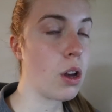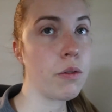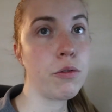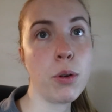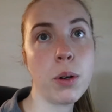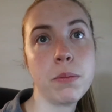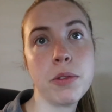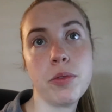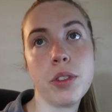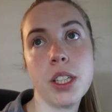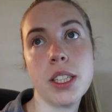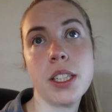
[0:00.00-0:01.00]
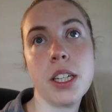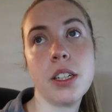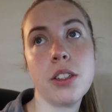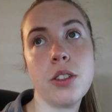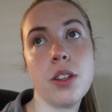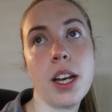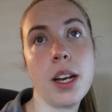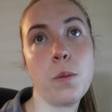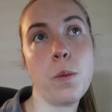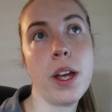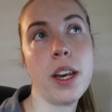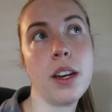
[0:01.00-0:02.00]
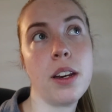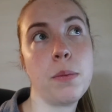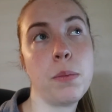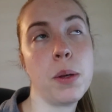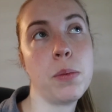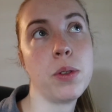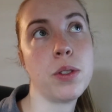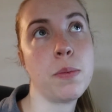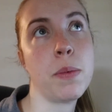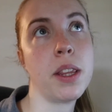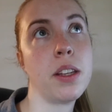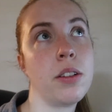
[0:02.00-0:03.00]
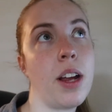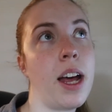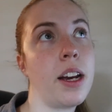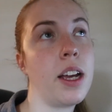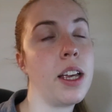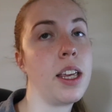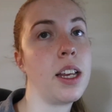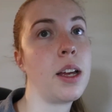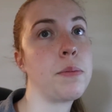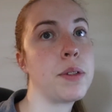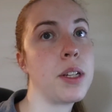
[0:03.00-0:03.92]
forms for this year so that when people submit their data, I can